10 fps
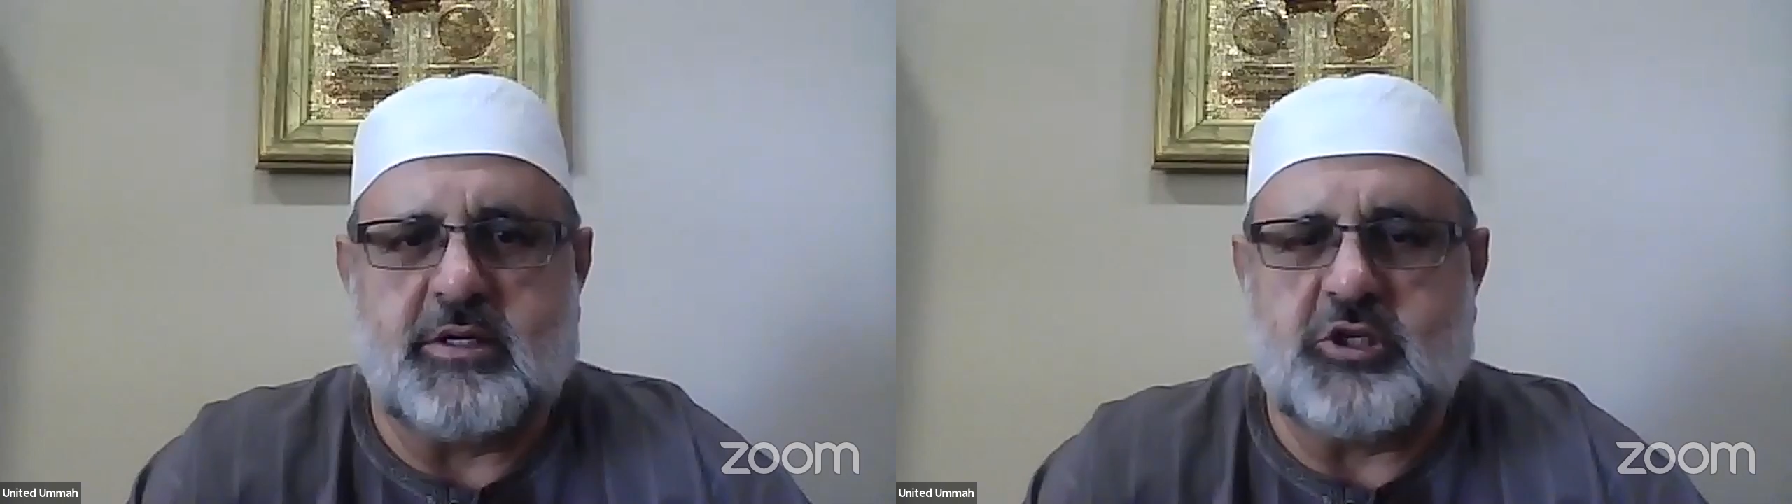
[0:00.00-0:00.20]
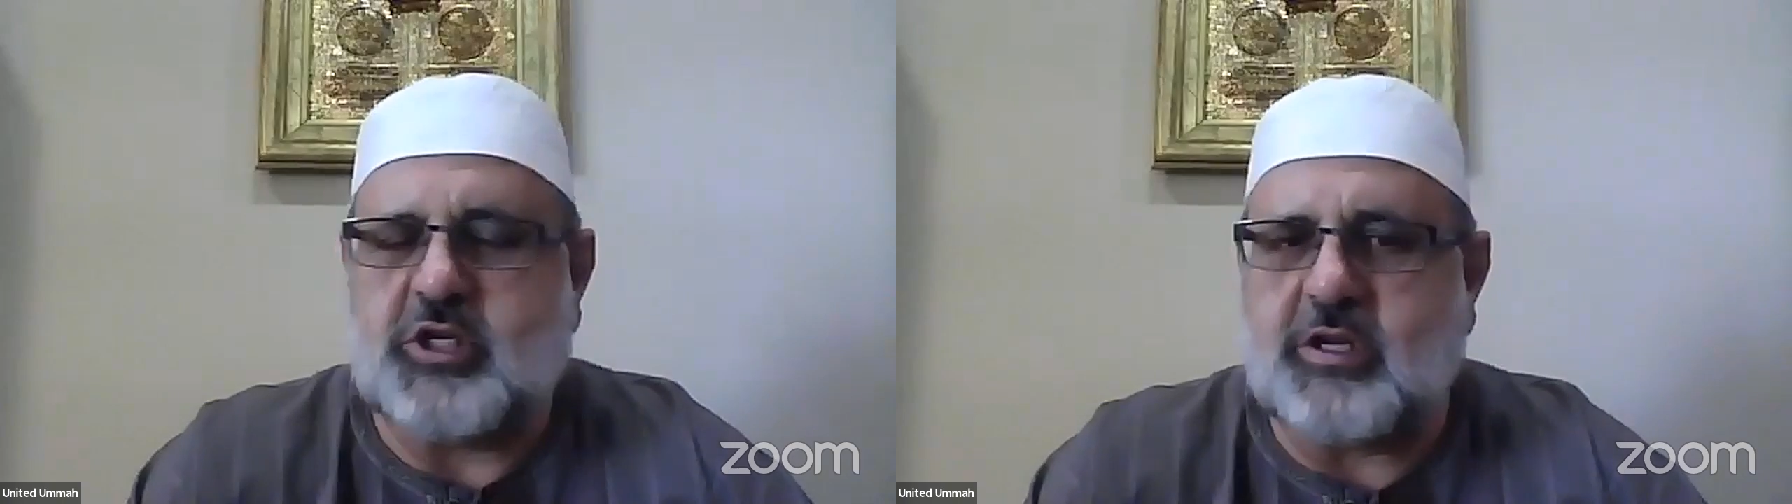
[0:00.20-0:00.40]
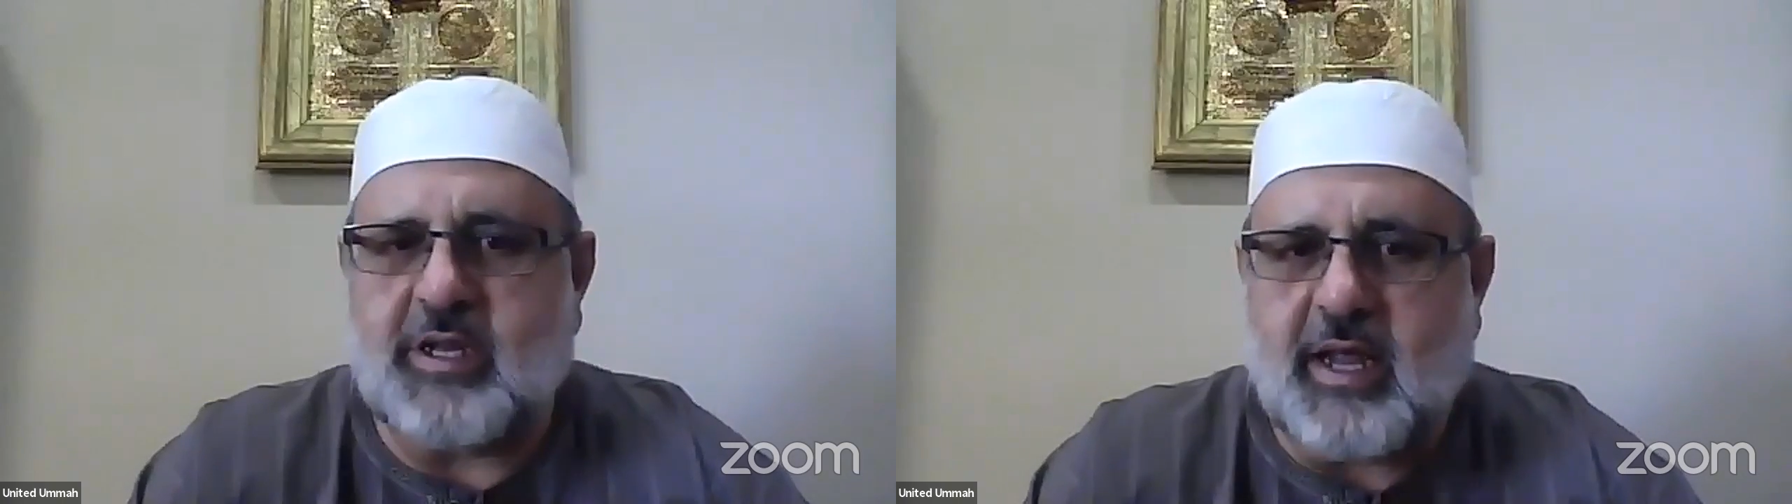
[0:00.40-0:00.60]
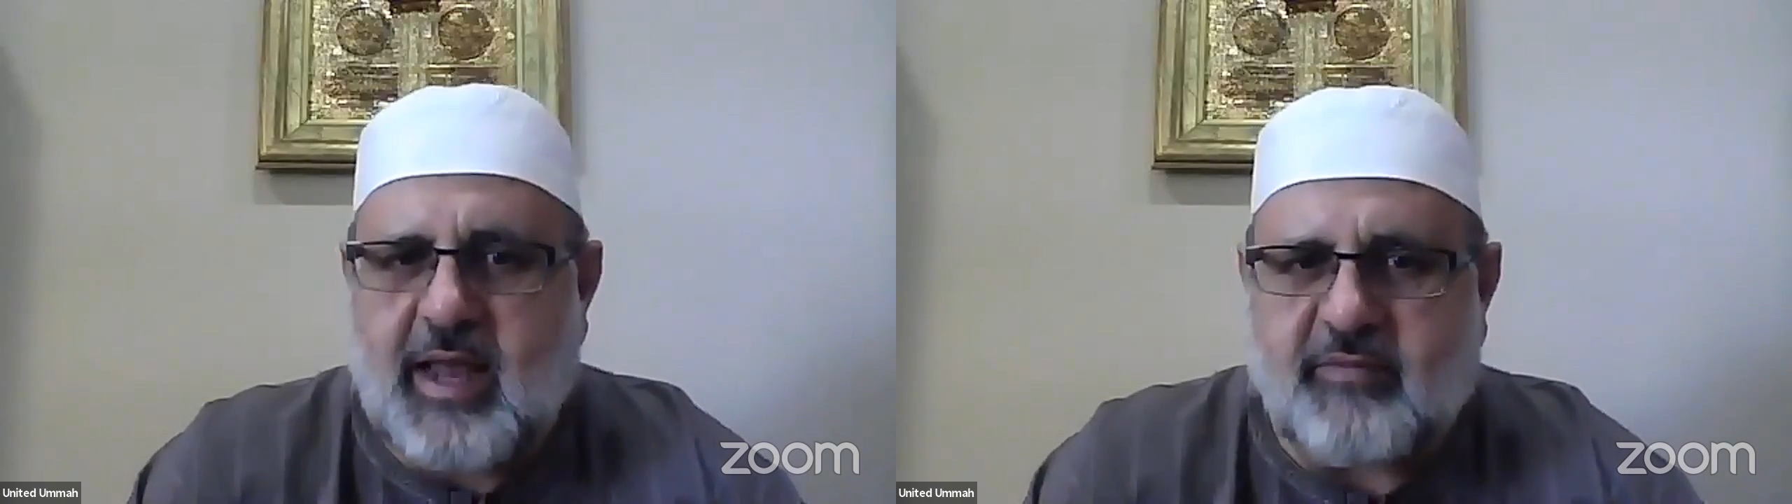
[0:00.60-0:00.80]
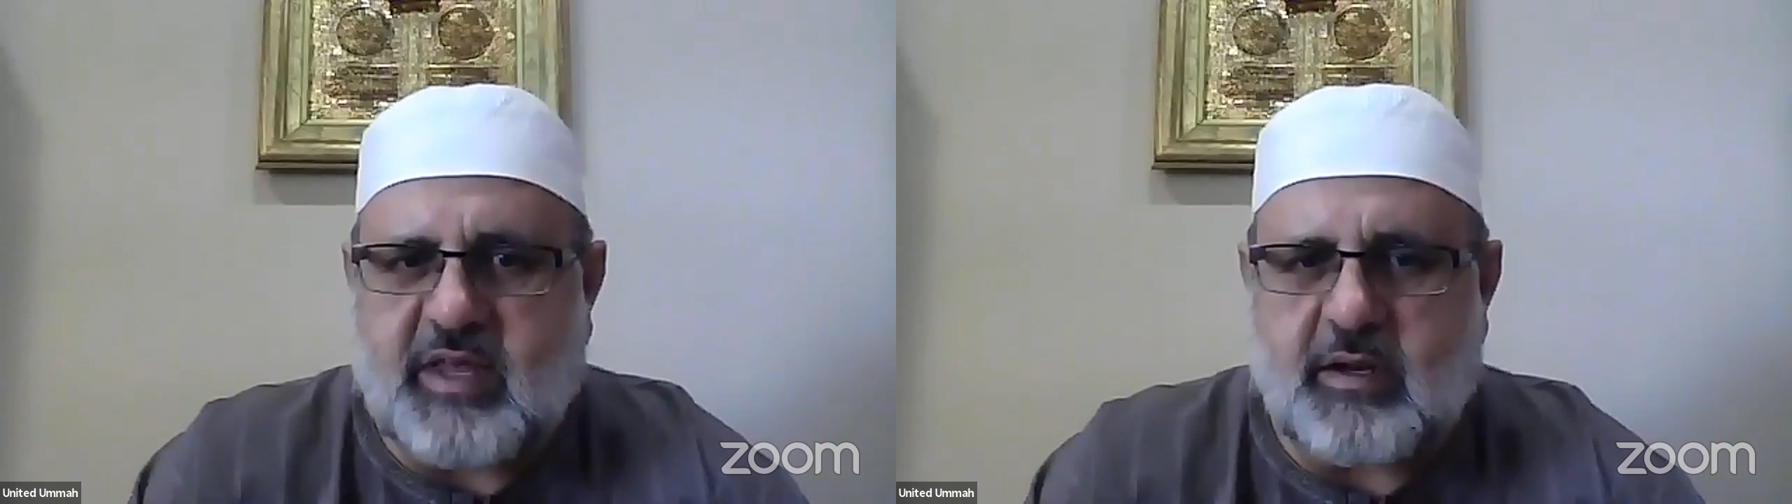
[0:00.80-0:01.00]
She did not
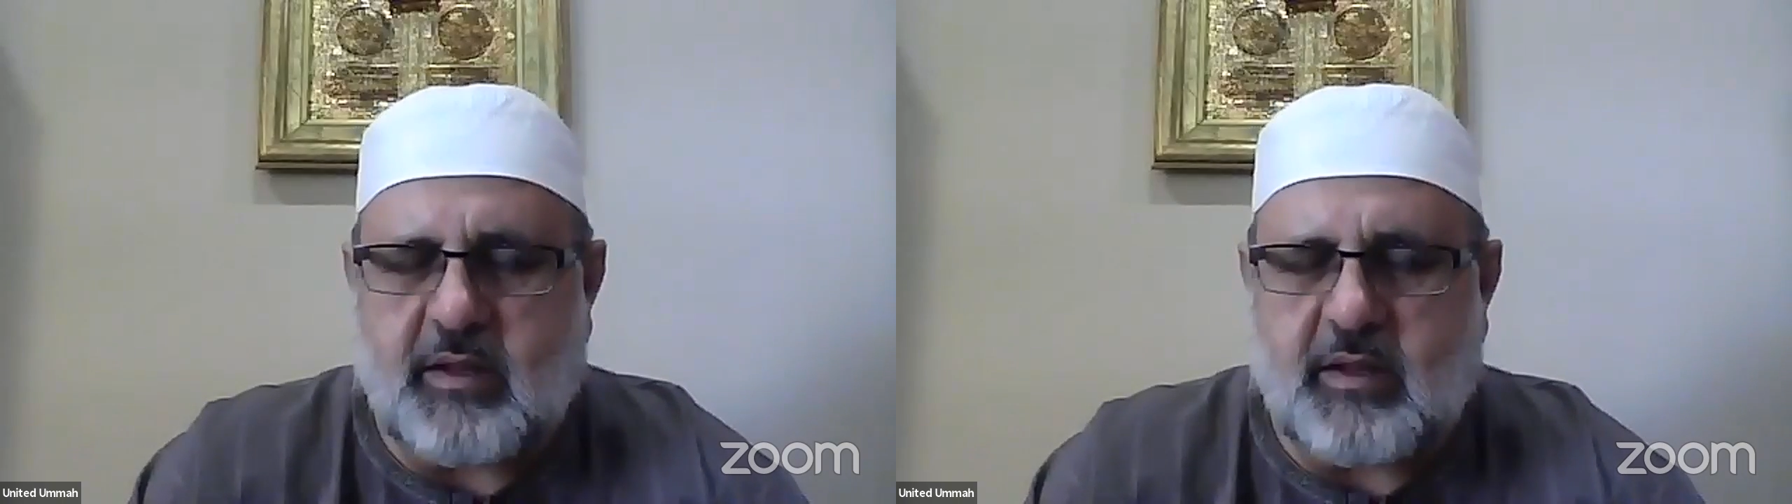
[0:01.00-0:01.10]
have that